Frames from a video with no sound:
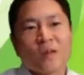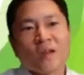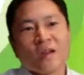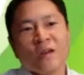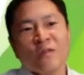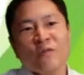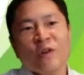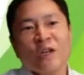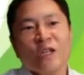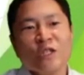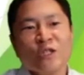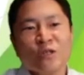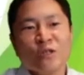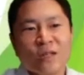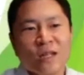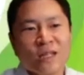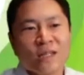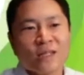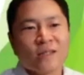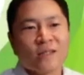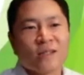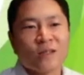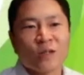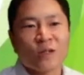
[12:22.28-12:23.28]
a ratio
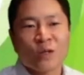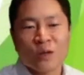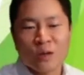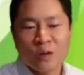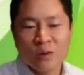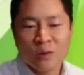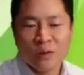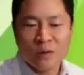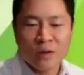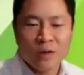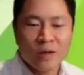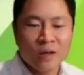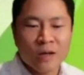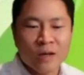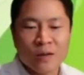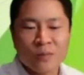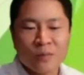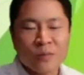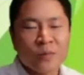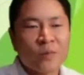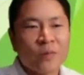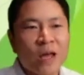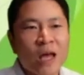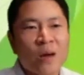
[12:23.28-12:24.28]
that's
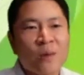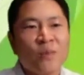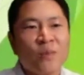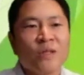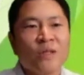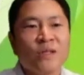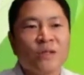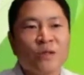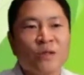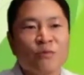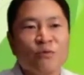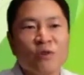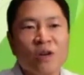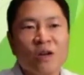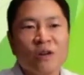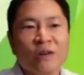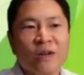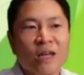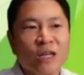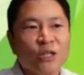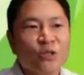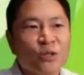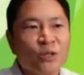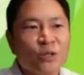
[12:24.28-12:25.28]
happens throughout
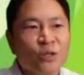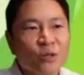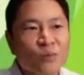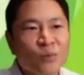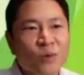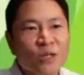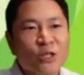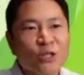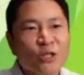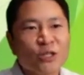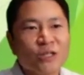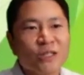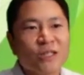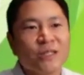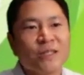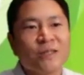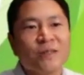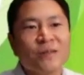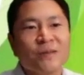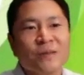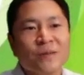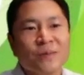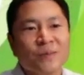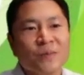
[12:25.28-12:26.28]
nature so much,
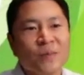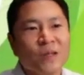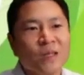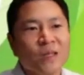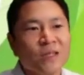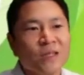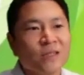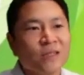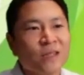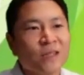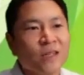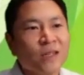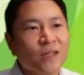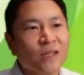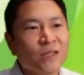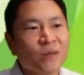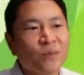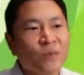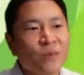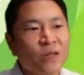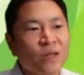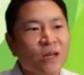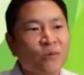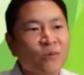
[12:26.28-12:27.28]
and it's
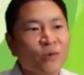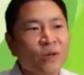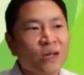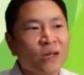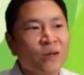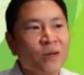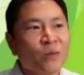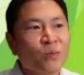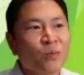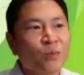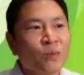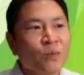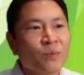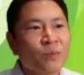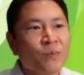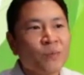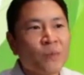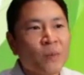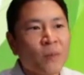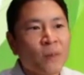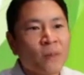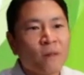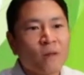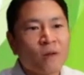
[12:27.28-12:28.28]
something that we
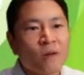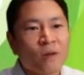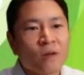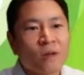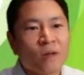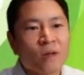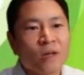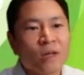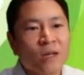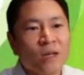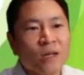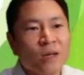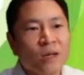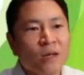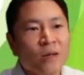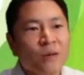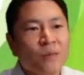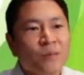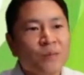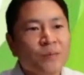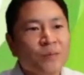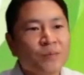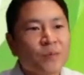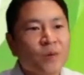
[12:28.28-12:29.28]

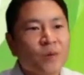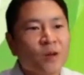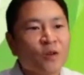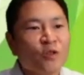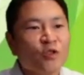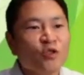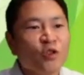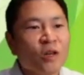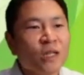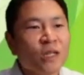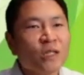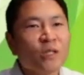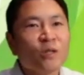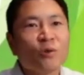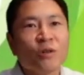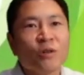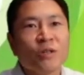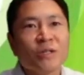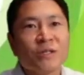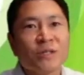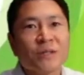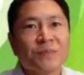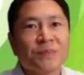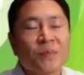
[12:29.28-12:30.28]
are drawn
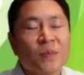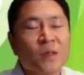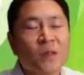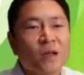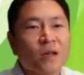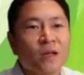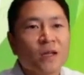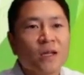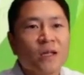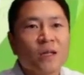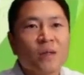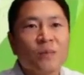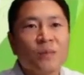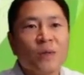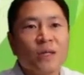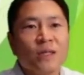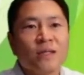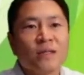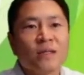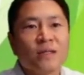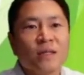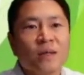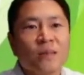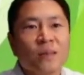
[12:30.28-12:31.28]
towards.
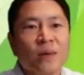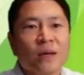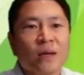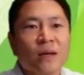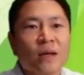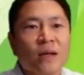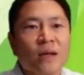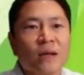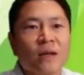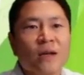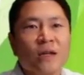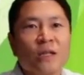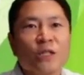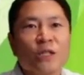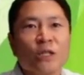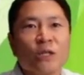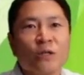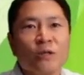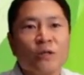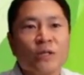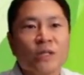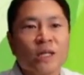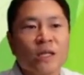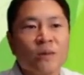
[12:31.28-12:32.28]
But I'm going to show
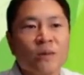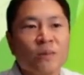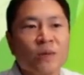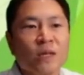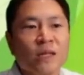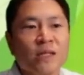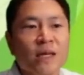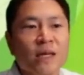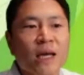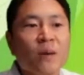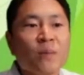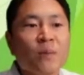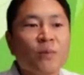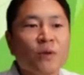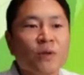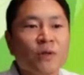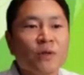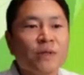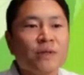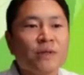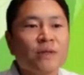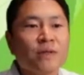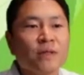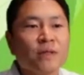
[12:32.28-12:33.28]
you some
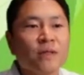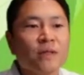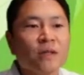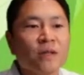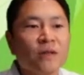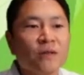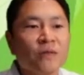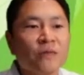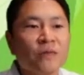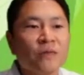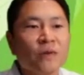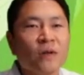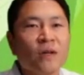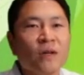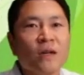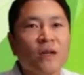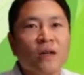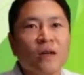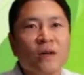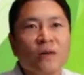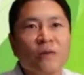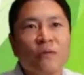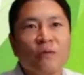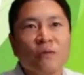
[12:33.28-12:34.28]
examples of
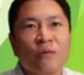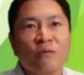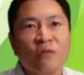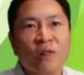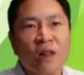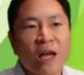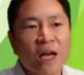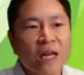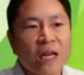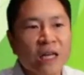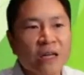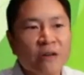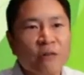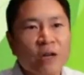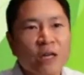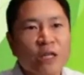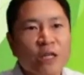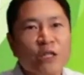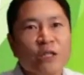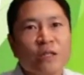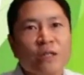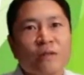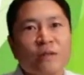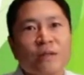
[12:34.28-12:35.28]
lighting
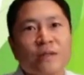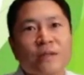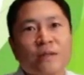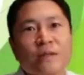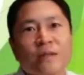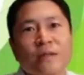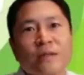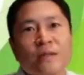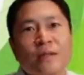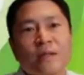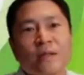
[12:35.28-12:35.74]
ratios.